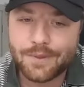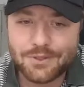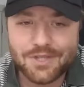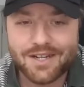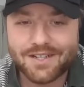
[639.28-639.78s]

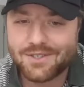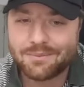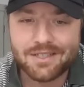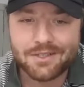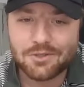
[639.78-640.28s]
There's kind of
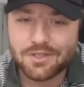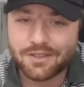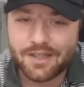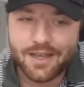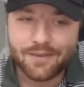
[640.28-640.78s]
something
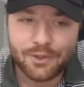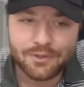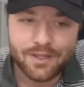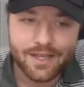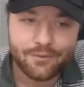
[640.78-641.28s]
interesting. They have
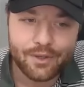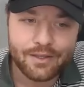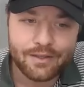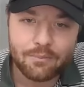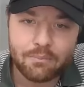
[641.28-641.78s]

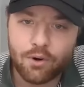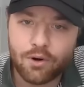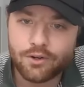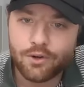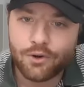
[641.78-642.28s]
a
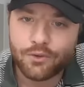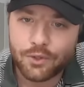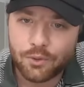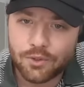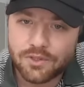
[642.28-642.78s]
barn on
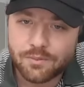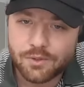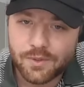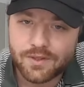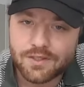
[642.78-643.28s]
the course in
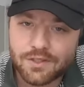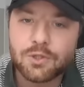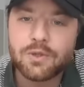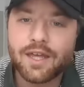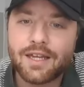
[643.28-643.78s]
between the
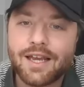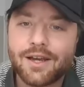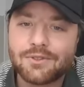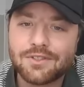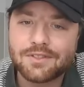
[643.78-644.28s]
two that
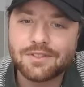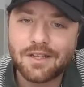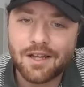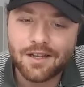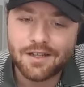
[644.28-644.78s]
houses
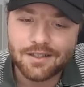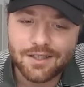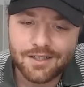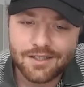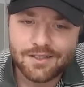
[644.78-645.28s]

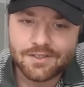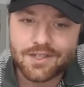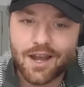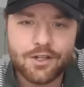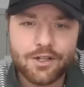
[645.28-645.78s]

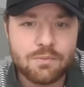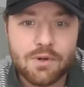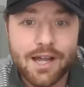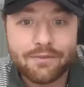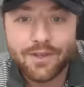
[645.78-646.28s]
Scottish
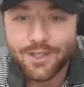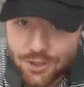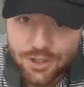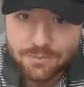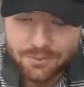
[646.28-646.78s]

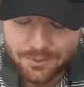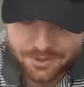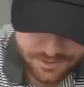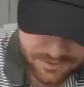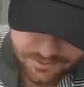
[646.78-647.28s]
black-faced sheep,
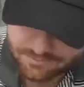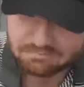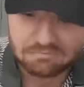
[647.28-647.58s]
which is